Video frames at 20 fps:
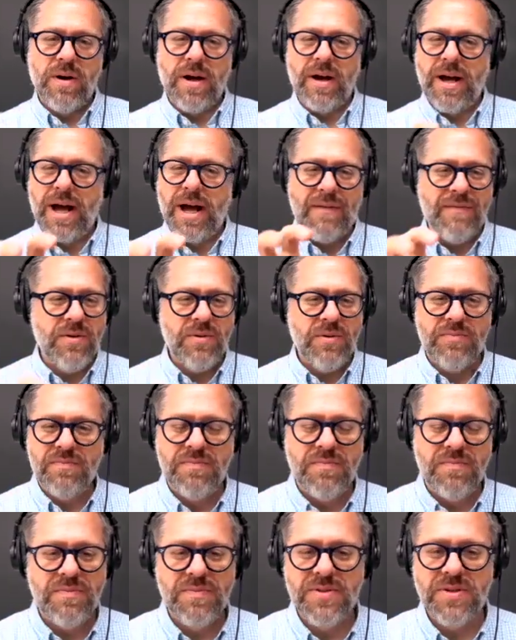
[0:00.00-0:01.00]
have you
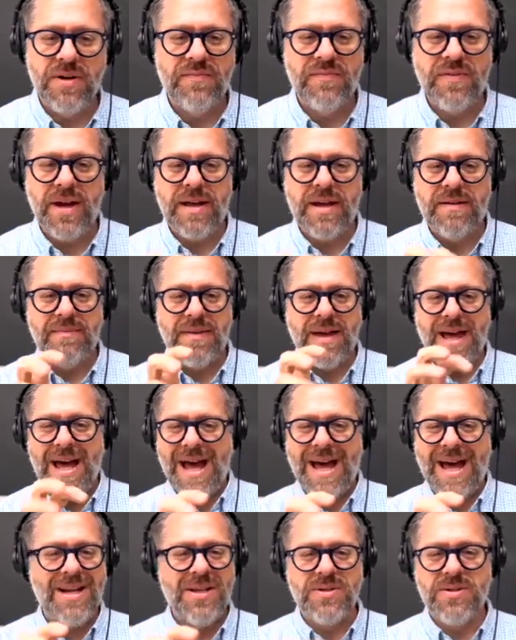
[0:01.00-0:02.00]
sort of
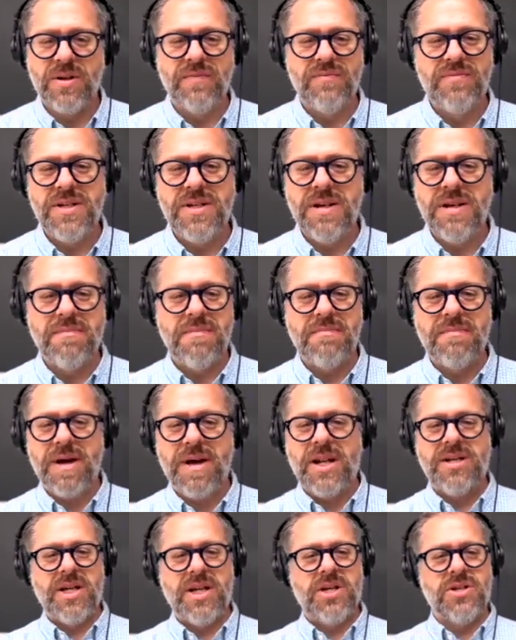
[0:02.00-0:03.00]
had any sort of deeper
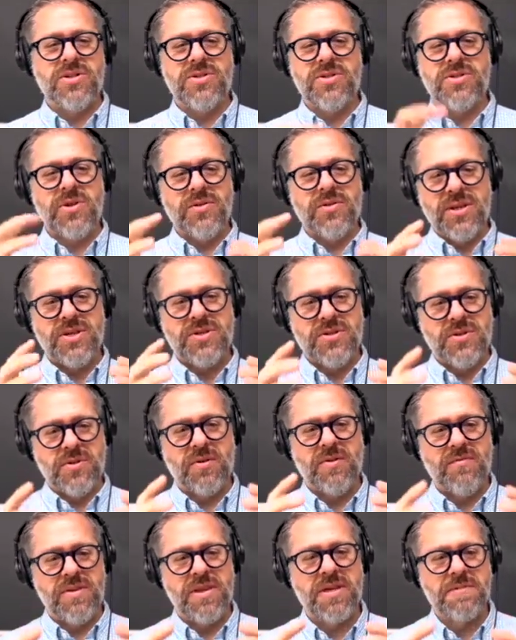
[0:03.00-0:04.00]
meditations on this sort
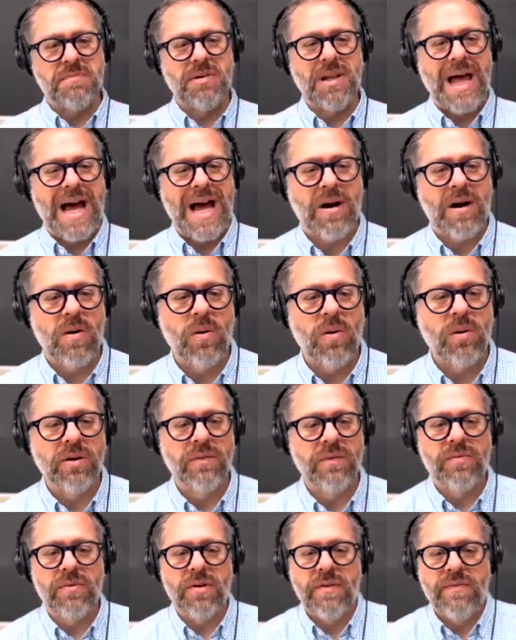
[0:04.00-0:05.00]
of this black hole
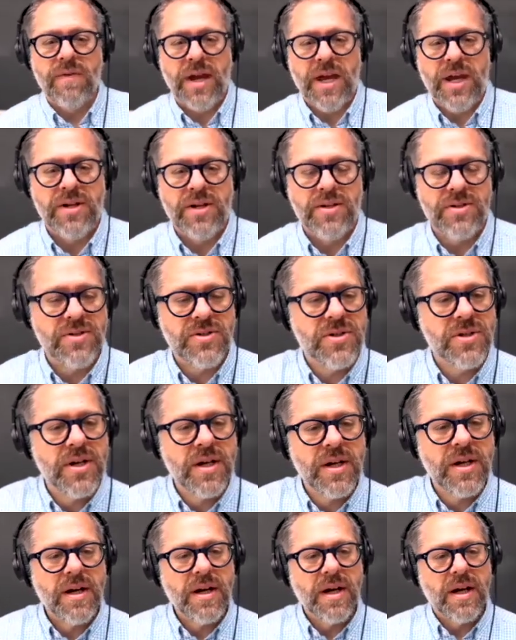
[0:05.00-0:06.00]
of revenge
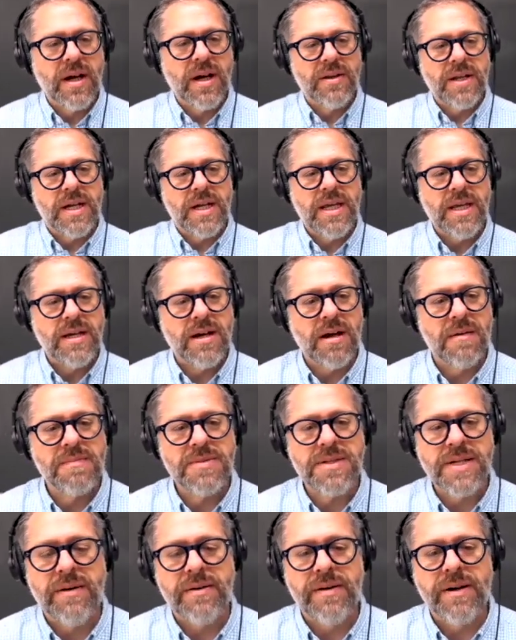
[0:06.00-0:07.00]
that he
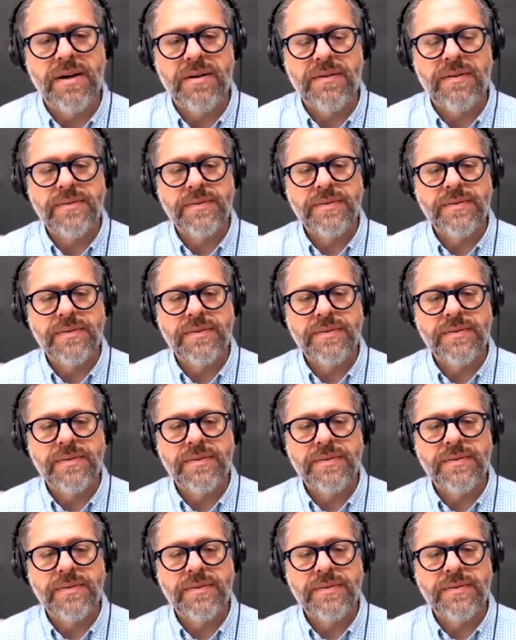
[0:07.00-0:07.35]
comes out of?